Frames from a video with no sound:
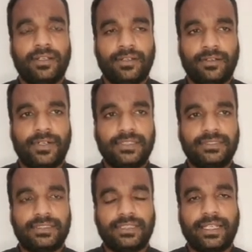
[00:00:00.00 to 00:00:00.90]

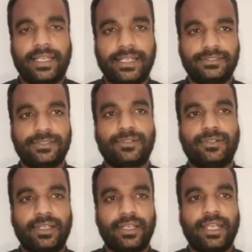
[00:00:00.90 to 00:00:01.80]
First,
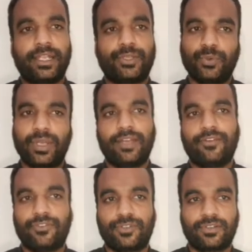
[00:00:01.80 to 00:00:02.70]
A0, A2,
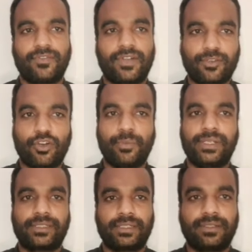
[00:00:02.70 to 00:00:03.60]
A4, one
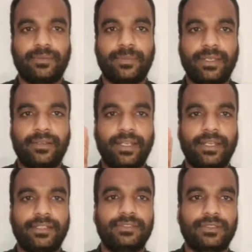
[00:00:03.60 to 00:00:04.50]
combination by
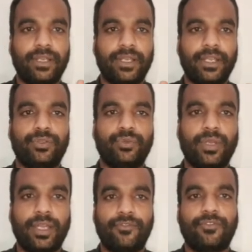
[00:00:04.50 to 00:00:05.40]
A0,
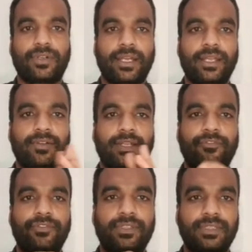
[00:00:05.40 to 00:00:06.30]
A2, A4. I have
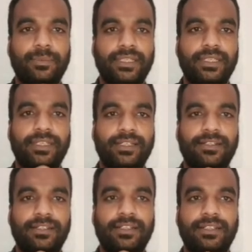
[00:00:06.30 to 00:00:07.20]
left something here.
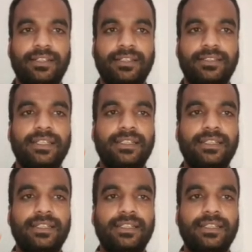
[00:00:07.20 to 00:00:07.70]
Then